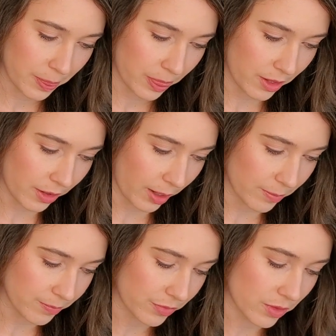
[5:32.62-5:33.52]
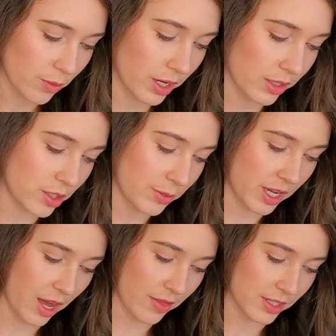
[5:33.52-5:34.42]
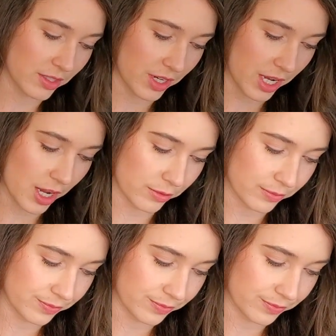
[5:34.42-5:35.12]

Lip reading: Okay, what else do we got in this video?